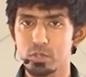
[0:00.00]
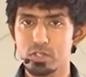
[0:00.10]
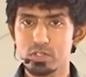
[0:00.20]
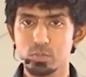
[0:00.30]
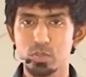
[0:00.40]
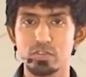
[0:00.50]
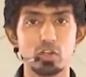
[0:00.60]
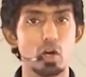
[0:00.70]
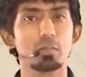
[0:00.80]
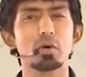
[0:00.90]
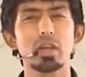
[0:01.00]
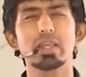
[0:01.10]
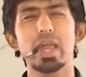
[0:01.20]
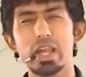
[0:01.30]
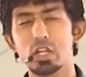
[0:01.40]
which we'll talk about at the
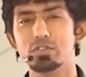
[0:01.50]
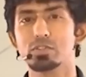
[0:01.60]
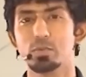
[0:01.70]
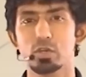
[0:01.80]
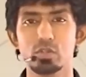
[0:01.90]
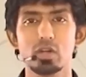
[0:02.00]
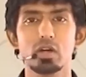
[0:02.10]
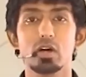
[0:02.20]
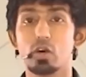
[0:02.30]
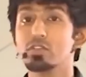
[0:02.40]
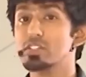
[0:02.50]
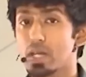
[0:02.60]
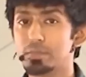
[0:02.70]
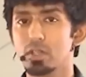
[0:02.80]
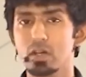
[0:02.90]
end of this module, or this chapter rather.